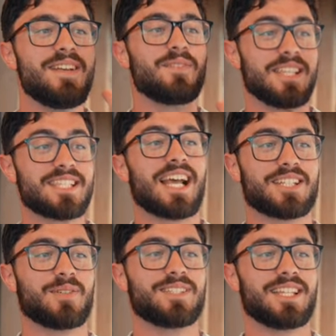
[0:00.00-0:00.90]
this is
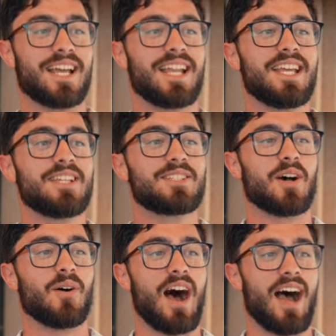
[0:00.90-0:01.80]
actually what did it.
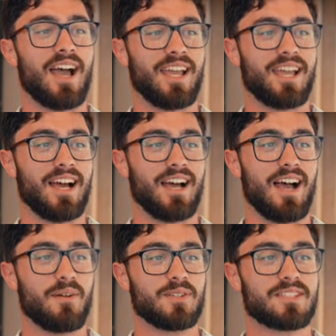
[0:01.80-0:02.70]
So
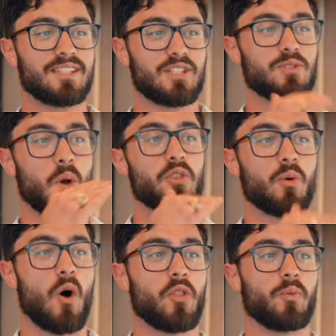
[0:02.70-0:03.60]
she was going through
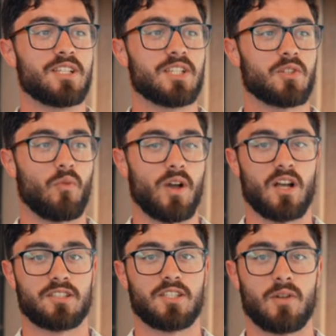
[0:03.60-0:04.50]
all the reasons of why
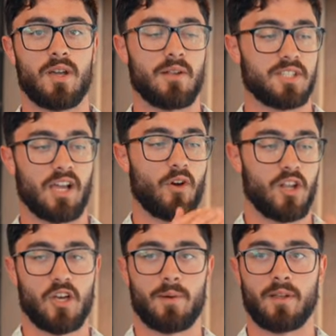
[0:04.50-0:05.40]
not to do it. And I was like, I've already
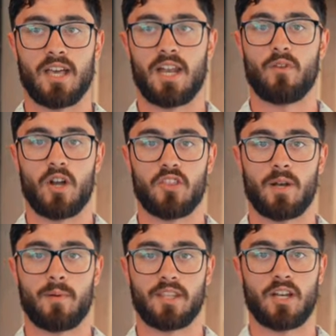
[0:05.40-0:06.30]
thought about that. I've already thought
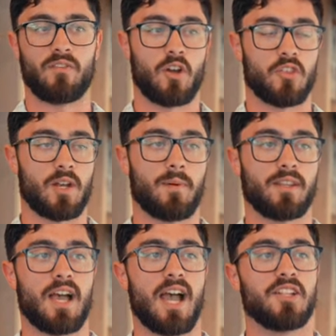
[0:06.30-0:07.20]
about that. I've already thought about
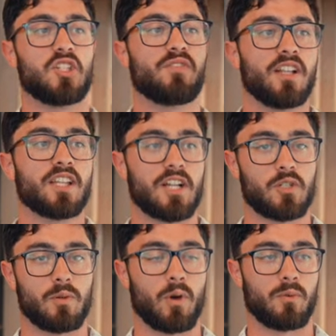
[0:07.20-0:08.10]
that. And then she finally got
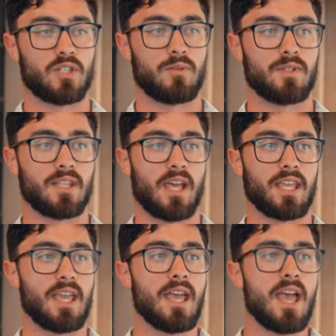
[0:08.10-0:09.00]
to a point where she was
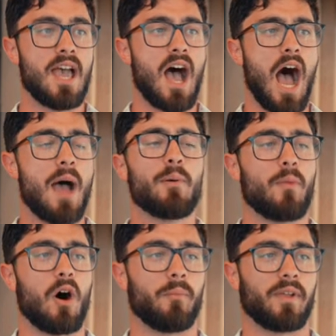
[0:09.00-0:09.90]
like, I'm a
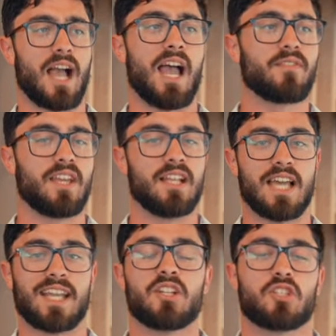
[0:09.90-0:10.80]
mom. Like, I have kids.
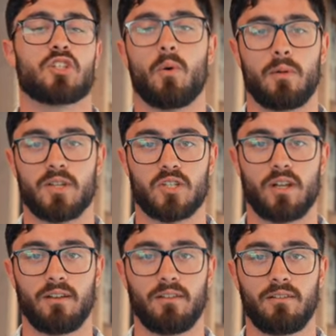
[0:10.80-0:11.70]
I can't just go on mission.